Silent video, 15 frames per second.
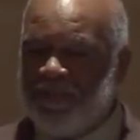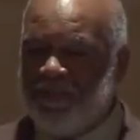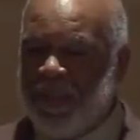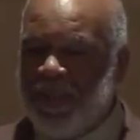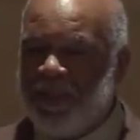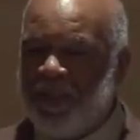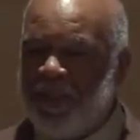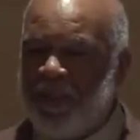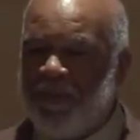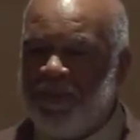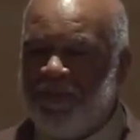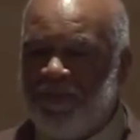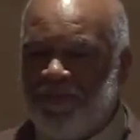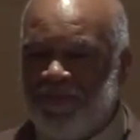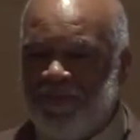meet
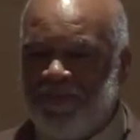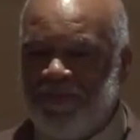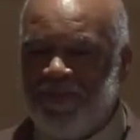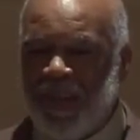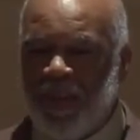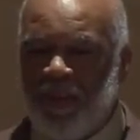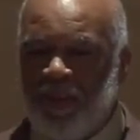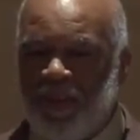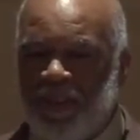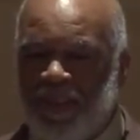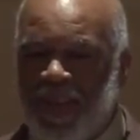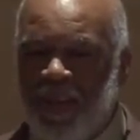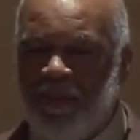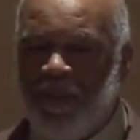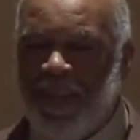your other
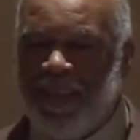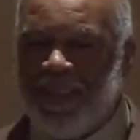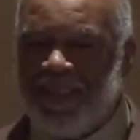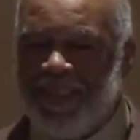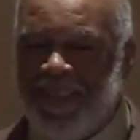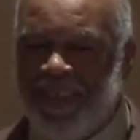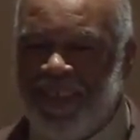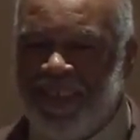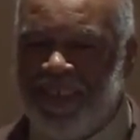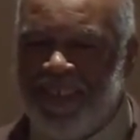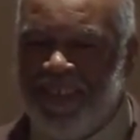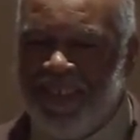cellmates here.